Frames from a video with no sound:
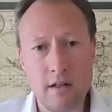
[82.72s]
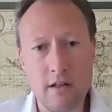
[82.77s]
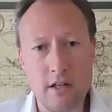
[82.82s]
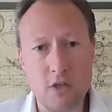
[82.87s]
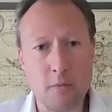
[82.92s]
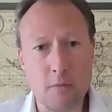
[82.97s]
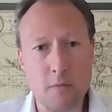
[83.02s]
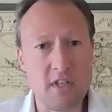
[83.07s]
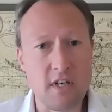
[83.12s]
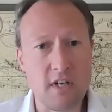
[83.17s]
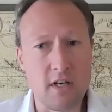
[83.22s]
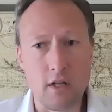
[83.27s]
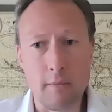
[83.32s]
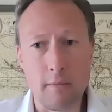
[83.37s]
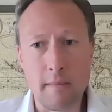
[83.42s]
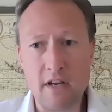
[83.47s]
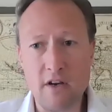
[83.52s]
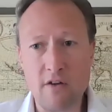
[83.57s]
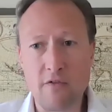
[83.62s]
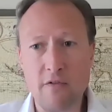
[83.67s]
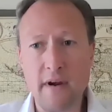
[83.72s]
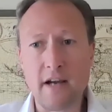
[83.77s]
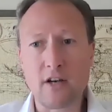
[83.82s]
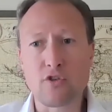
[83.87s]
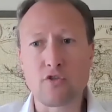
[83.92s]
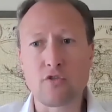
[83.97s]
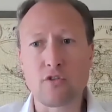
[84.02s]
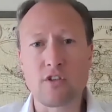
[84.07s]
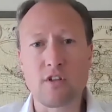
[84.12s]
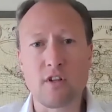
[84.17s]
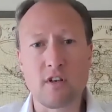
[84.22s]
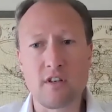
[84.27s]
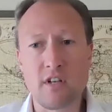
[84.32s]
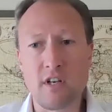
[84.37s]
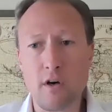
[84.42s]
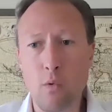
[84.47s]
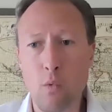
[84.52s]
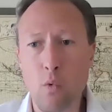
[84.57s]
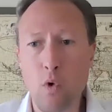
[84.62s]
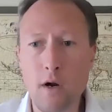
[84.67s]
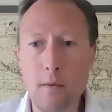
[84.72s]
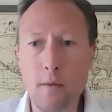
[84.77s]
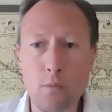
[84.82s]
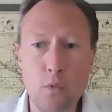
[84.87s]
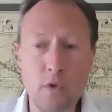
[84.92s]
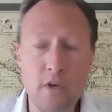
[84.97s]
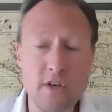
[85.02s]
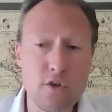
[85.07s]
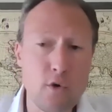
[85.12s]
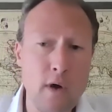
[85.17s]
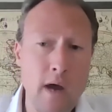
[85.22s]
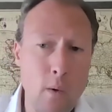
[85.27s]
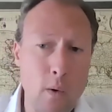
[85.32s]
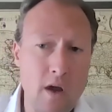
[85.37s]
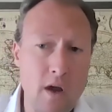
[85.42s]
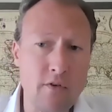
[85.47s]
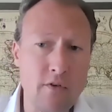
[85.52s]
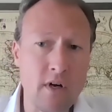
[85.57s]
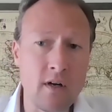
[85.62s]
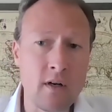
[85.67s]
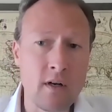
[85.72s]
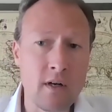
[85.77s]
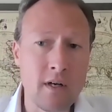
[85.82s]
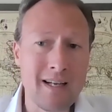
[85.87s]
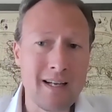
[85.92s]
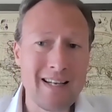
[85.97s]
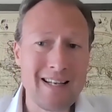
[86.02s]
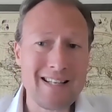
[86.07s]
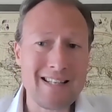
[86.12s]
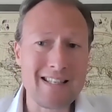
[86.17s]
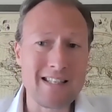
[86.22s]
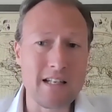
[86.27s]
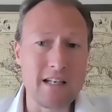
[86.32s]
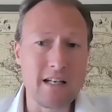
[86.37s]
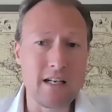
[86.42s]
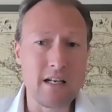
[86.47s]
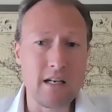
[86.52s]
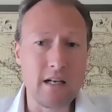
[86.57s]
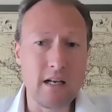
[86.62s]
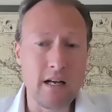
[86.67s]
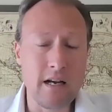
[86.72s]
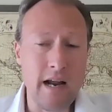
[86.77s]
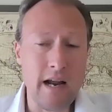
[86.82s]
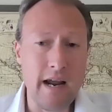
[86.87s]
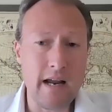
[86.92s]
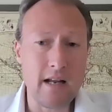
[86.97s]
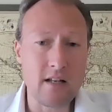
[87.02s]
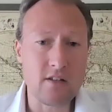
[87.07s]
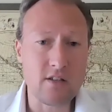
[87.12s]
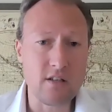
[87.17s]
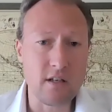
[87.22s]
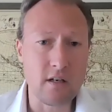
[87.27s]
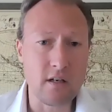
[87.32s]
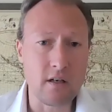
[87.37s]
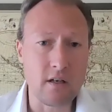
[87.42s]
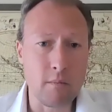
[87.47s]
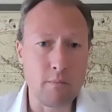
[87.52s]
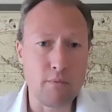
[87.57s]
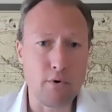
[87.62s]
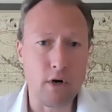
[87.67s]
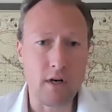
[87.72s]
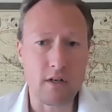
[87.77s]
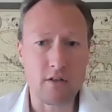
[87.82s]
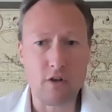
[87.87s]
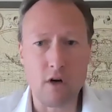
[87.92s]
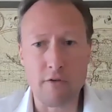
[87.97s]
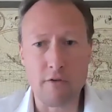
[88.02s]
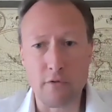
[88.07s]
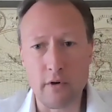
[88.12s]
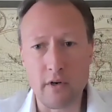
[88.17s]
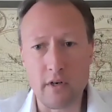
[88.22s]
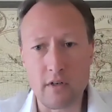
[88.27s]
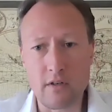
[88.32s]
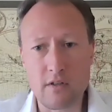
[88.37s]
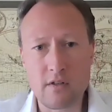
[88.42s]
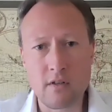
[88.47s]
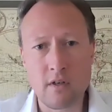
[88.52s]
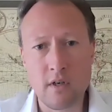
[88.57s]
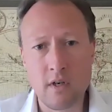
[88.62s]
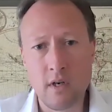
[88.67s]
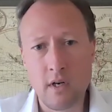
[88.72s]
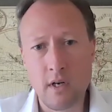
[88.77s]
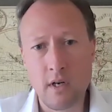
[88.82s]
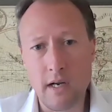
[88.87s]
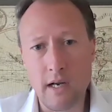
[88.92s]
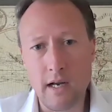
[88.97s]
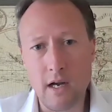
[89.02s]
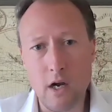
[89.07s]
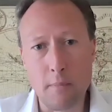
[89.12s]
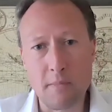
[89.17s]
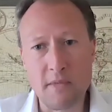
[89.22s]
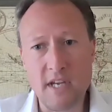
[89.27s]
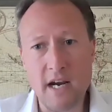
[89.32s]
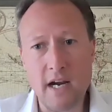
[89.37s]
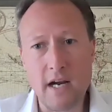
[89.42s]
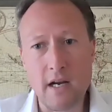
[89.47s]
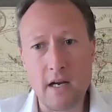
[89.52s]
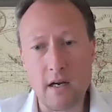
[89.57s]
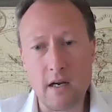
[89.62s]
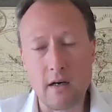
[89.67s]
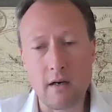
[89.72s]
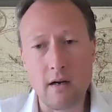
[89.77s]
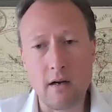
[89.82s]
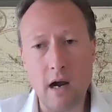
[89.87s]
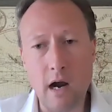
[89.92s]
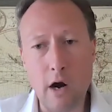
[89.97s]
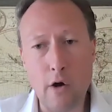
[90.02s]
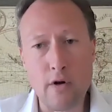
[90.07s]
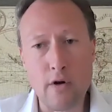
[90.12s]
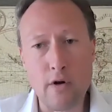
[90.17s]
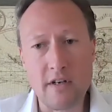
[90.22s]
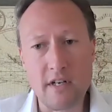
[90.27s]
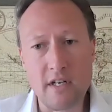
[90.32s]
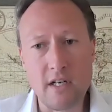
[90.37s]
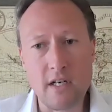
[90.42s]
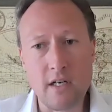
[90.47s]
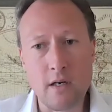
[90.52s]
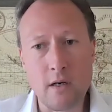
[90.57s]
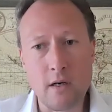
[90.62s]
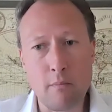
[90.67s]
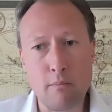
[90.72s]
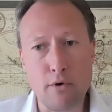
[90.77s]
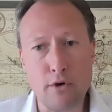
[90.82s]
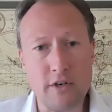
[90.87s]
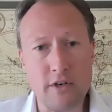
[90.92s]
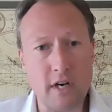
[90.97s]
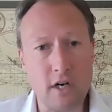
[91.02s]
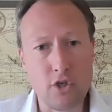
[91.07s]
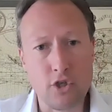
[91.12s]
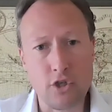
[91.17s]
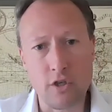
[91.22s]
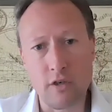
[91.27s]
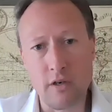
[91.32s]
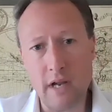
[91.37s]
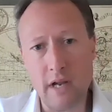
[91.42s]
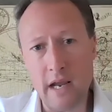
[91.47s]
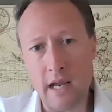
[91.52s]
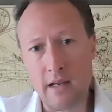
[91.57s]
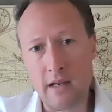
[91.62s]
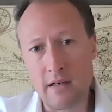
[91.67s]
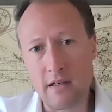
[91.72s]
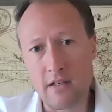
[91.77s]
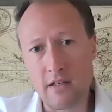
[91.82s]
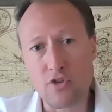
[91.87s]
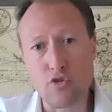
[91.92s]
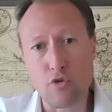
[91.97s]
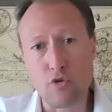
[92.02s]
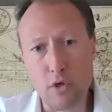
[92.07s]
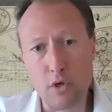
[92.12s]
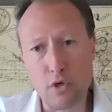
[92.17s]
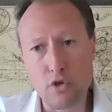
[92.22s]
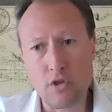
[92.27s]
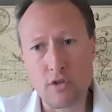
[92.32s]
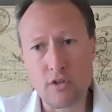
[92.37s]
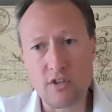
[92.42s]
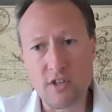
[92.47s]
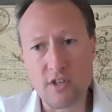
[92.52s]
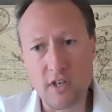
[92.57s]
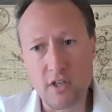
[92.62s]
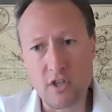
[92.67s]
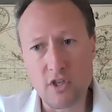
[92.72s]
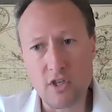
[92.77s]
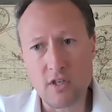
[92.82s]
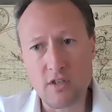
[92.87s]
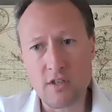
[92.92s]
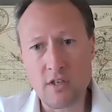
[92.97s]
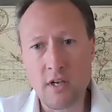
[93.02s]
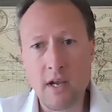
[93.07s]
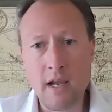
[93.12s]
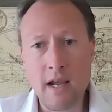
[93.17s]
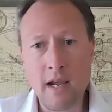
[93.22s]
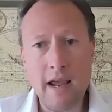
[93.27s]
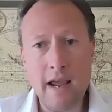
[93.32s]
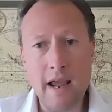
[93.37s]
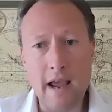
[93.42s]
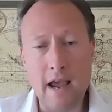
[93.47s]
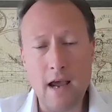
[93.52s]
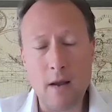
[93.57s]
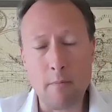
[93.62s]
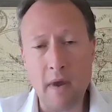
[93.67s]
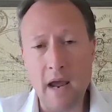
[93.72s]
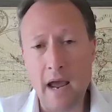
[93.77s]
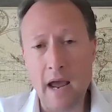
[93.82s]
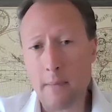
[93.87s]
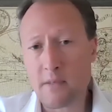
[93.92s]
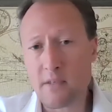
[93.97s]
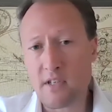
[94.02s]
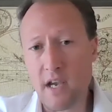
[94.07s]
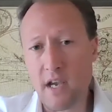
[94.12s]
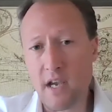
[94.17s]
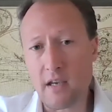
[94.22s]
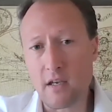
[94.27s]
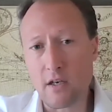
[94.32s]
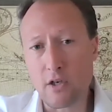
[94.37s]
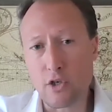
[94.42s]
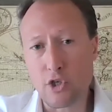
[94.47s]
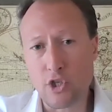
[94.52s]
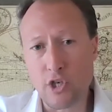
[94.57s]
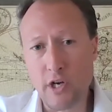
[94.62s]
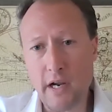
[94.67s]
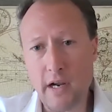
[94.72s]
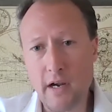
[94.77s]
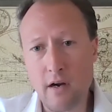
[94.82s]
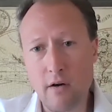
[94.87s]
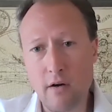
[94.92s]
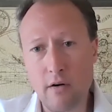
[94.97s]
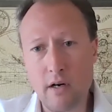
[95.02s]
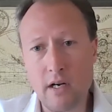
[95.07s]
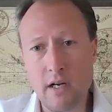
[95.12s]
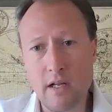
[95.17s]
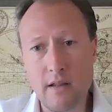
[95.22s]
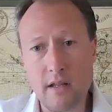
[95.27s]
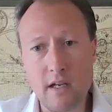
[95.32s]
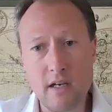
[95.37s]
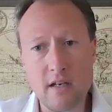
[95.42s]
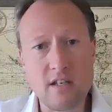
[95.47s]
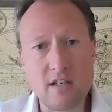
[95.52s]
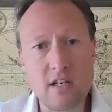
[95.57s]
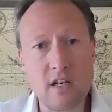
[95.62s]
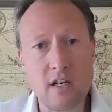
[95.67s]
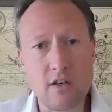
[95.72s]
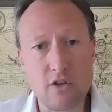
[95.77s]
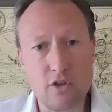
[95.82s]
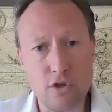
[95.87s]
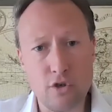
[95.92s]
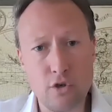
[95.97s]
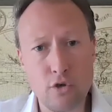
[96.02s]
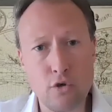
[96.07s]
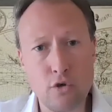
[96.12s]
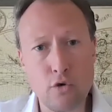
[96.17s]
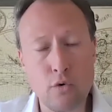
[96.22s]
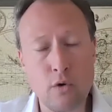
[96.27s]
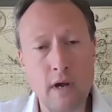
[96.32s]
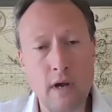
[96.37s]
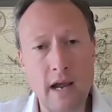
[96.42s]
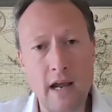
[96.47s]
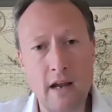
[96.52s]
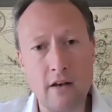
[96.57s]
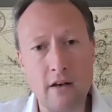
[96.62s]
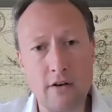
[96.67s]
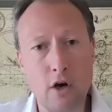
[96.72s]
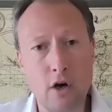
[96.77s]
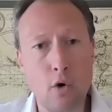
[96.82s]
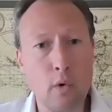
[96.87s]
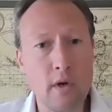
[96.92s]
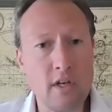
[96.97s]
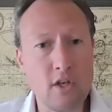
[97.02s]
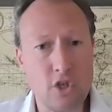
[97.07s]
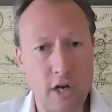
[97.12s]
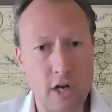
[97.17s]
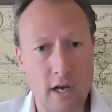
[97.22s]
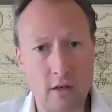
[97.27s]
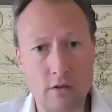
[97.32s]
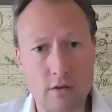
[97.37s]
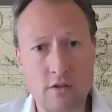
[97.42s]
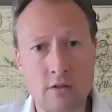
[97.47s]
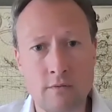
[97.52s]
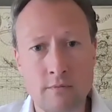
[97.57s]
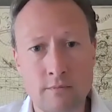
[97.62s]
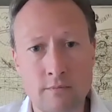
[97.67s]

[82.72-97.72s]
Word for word: these particular manufacturers in the tier one. We do, however, see enhancing product offerings, uh, obtaining R and D, production and distribution synergies, and perhaps taking share in the tier two and O E channels.